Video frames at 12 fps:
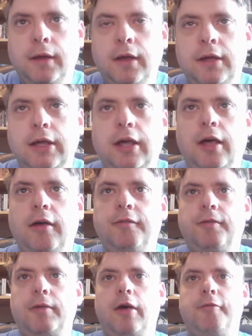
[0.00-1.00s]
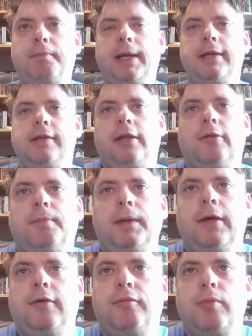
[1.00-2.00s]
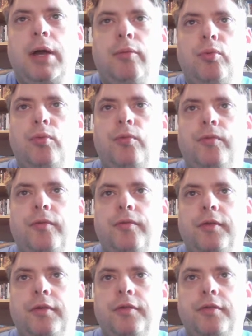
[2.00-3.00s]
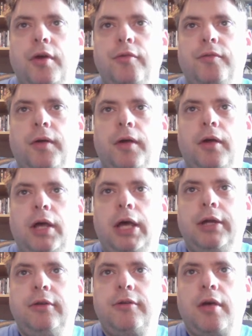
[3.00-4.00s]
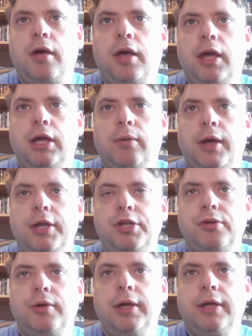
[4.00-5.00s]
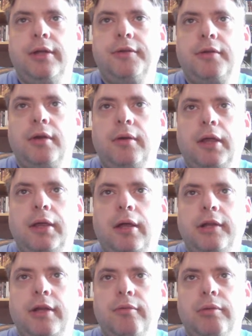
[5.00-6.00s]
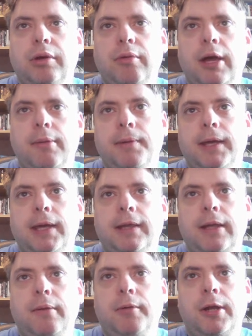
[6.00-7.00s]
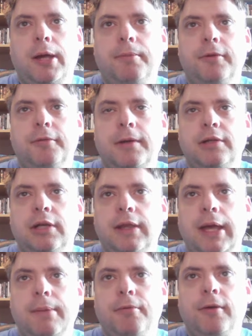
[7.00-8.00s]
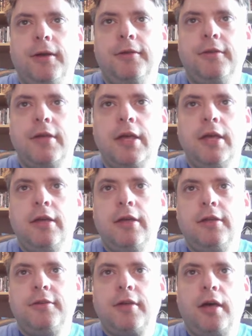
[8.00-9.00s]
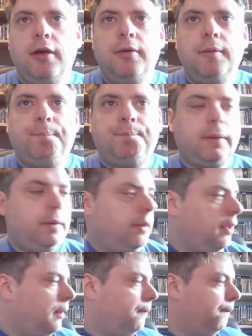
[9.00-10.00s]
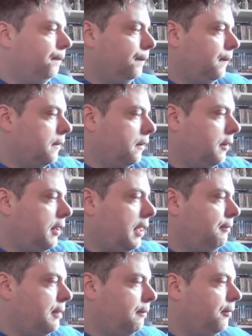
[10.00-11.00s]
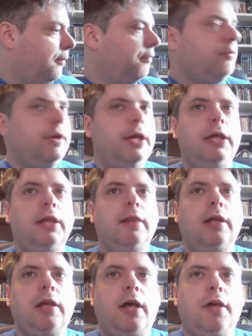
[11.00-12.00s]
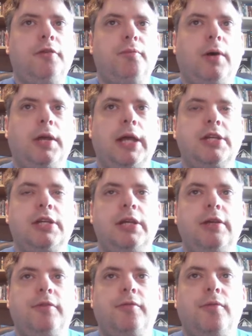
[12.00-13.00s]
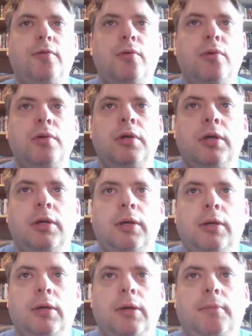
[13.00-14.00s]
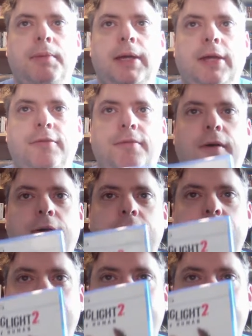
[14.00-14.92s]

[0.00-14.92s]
I've played a little bit of Werewolf so far, and I quite enjoy it. So I don't regret picking that one up, especially at that price. So game number 3, and the last one actually for PS5,